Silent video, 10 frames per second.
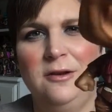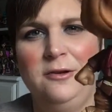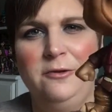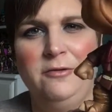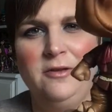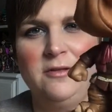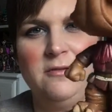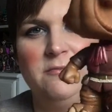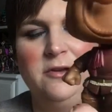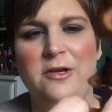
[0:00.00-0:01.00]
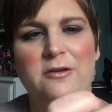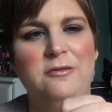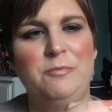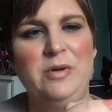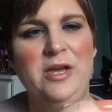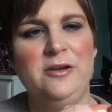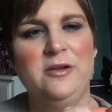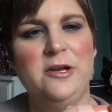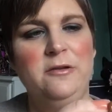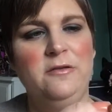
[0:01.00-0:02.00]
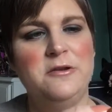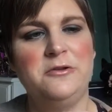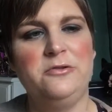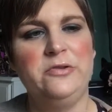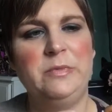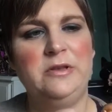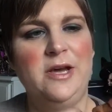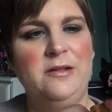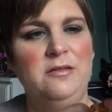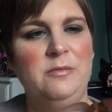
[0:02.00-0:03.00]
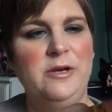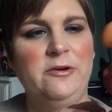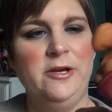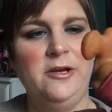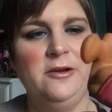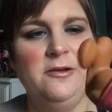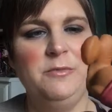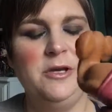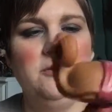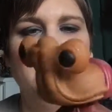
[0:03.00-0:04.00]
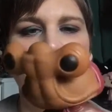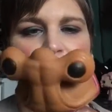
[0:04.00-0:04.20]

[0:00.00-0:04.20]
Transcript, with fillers: I don't know he's got some like paint on his knuckles but that's about it I mean